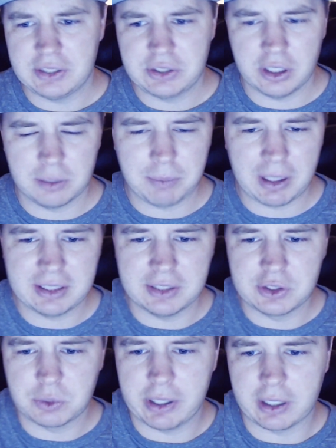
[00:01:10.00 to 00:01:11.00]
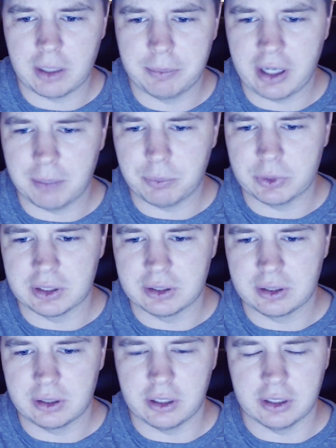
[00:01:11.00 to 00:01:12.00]
Montez Sweat coming up with
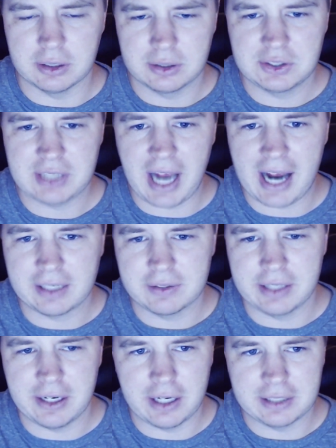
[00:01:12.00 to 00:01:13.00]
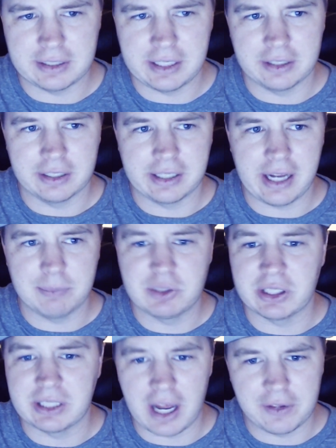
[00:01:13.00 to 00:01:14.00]
the sack there at the end of the game
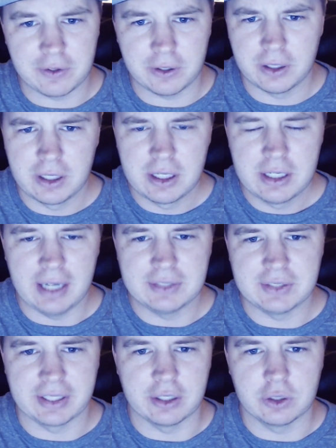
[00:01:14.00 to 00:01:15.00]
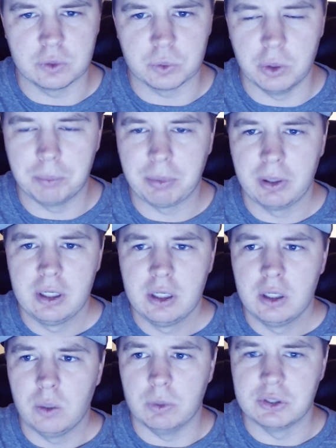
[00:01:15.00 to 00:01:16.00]
together as like a group
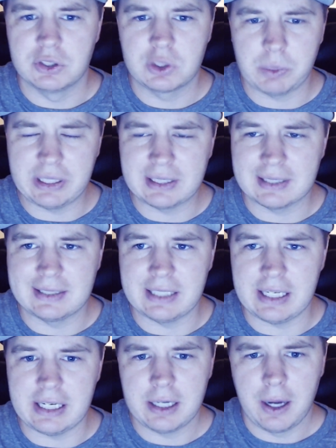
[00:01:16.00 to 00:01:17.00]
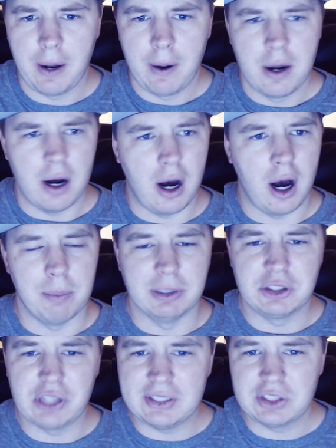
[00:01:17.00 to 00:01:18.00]
was sweet to see. But
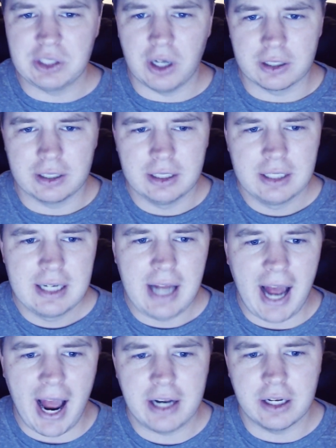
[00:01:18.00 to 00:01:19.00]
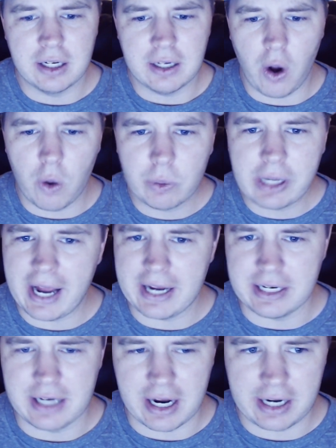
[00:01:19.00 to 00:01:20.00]
Chase Young had a okay
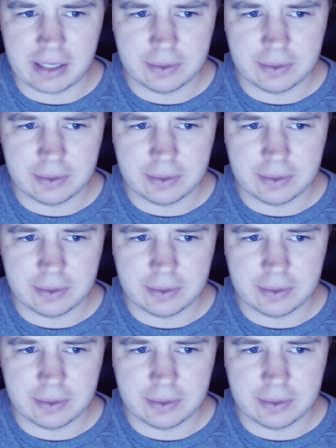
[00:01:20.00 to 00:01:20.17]
day,